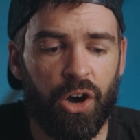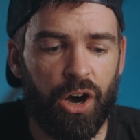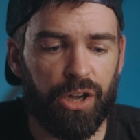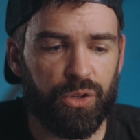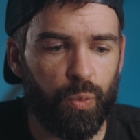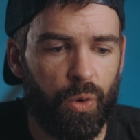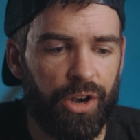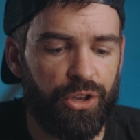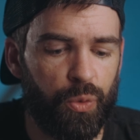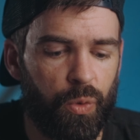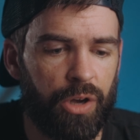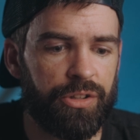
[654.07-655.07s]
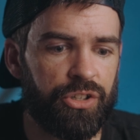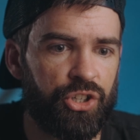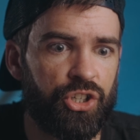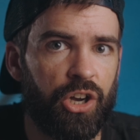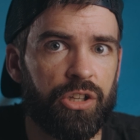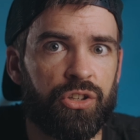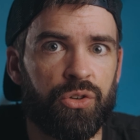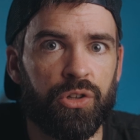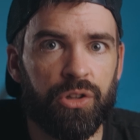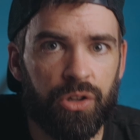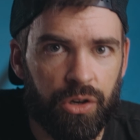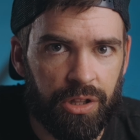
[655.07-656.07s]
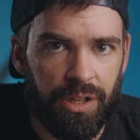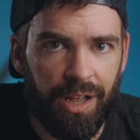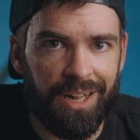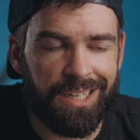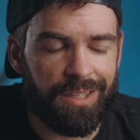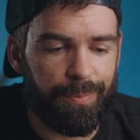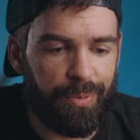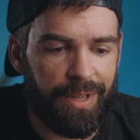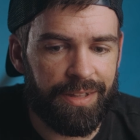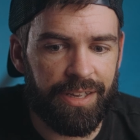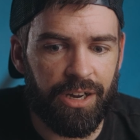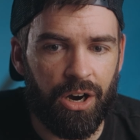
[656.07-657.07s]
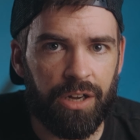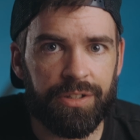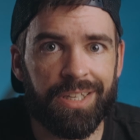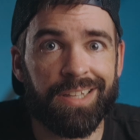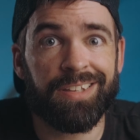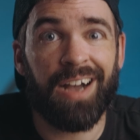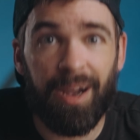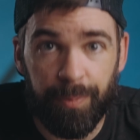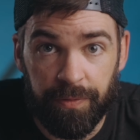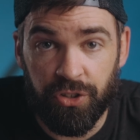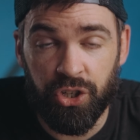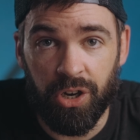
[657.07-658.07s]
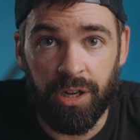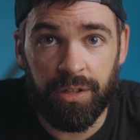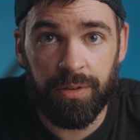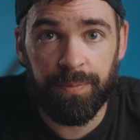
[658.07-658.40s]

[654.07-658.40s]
on what you want the shot to look like, depending on the type of shot.